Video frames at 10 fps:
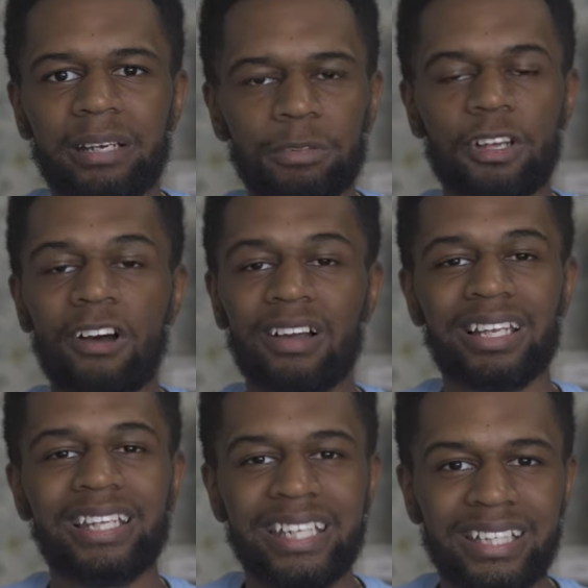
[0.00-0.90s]
It was all
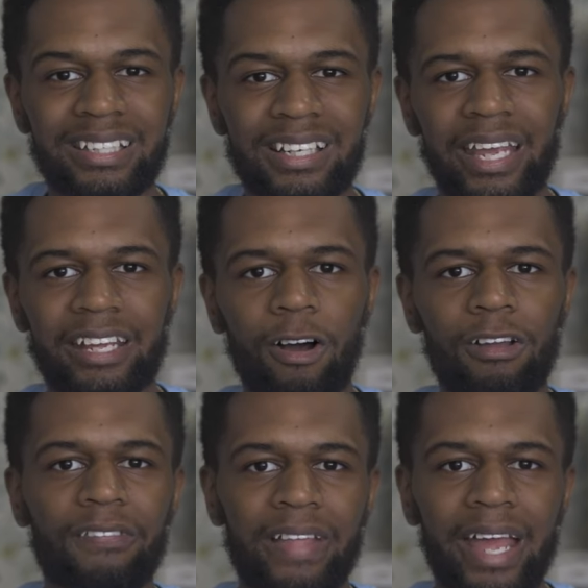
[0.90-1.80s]
cleaned and
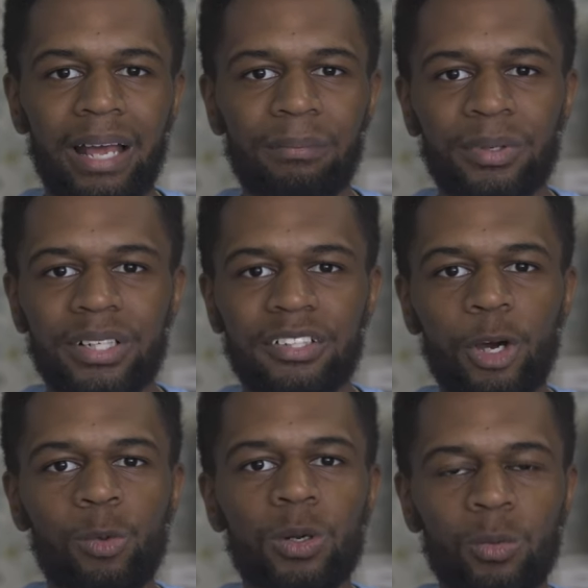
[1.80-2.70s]
all of that, but
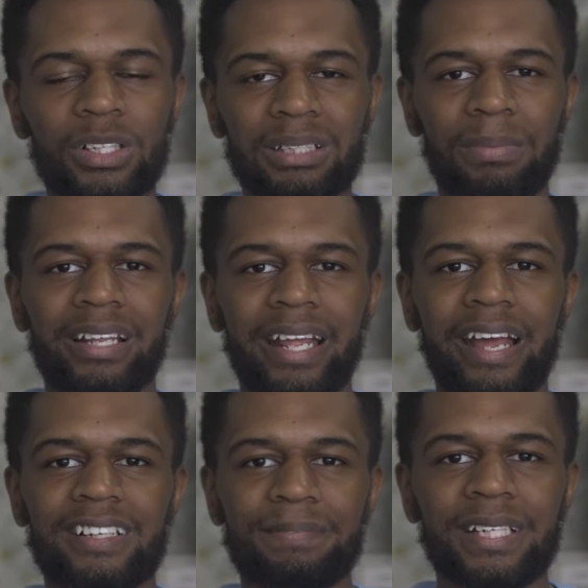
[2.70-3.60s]
no one wants to buy that
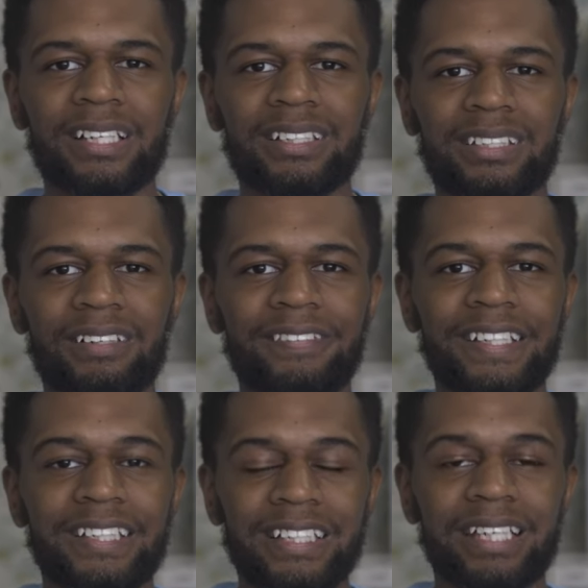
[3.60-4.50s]
house because of
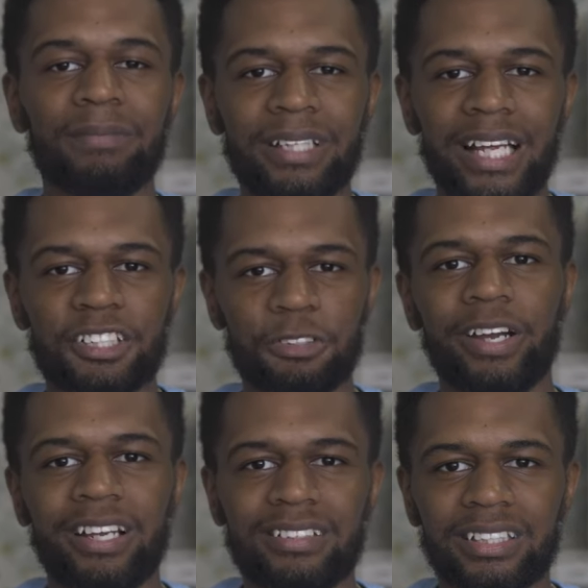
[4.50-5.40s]
the stigma that
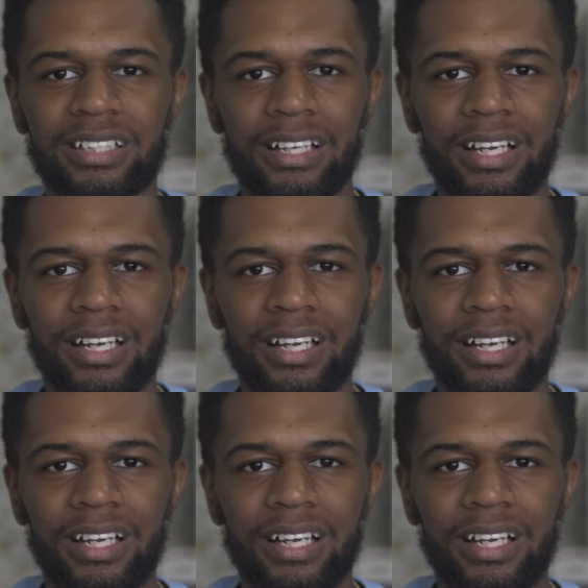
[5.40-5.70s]
surrounds it.